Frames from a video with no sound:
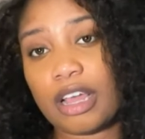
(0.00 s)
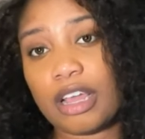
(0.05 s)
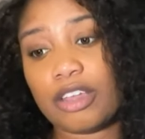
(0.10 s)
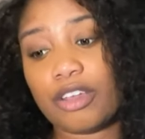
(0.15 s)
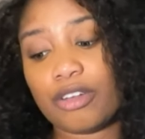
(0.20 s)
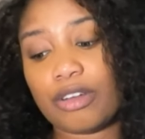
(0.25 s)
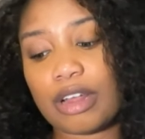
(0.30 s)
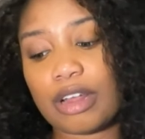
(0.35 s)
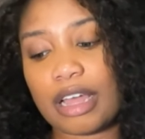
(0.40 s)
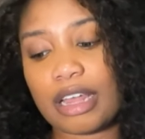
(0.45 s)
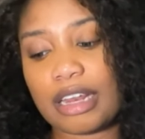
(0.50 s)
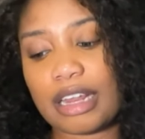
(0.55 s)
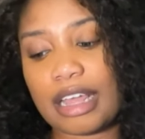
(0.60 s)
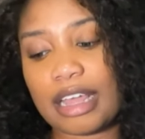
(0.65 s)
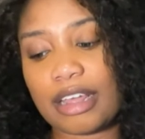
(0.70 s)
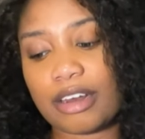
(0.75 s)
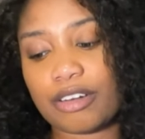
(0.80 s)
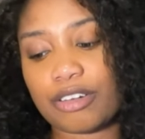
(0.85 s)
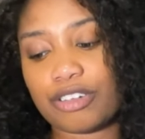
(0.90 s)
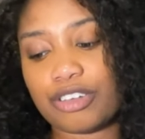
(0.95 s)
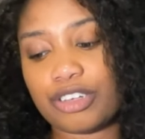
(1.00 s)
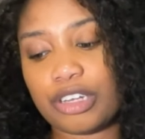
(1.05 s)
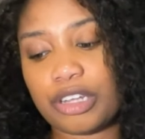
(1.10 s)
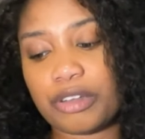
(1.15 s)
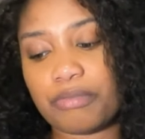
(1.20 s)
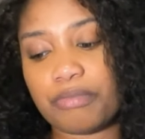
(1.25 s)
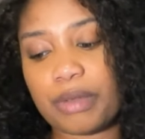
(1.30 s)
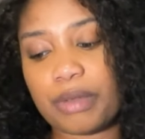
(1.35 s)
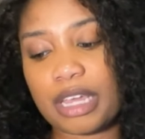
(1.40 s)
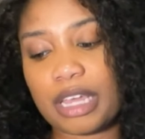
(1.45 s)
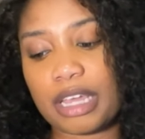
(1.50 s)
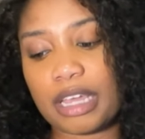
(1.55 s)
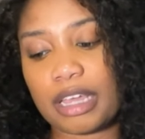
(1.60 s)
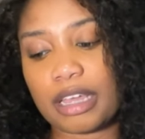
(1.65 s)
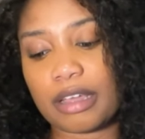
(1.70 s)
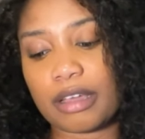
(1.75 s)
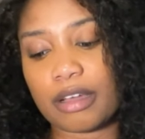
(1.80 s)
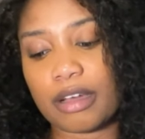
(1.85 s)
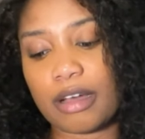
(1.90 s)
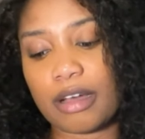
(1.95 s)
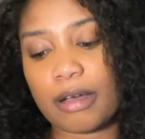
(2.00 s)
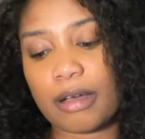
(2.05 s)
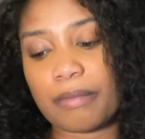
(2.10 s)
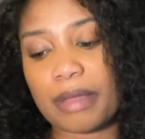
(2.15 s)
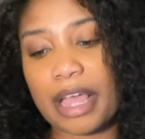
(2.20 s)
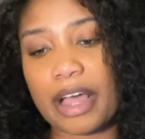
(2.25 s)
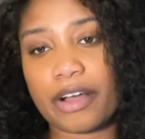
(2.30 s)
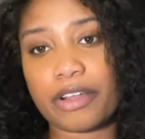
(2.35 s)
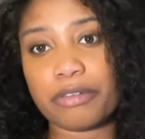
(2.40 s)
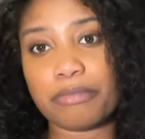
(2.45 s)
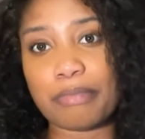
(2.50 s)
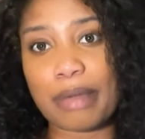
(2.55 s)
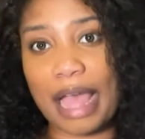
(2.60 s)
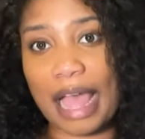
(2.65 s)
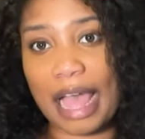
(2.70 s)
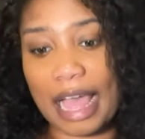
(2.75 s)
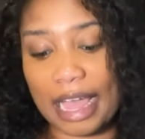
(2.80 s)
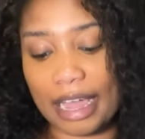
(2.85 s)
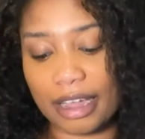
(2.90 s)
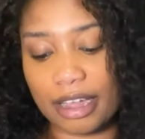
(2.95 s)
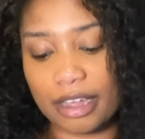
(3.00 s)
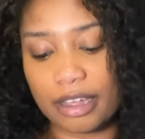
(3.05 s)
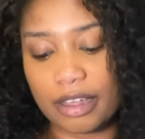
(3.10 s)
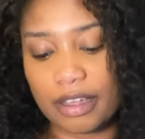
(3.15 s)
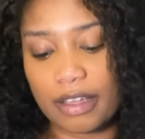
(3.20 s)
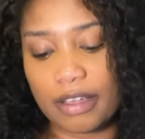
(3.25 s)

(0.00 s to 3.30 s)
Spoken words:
You're not in that energy of being held back.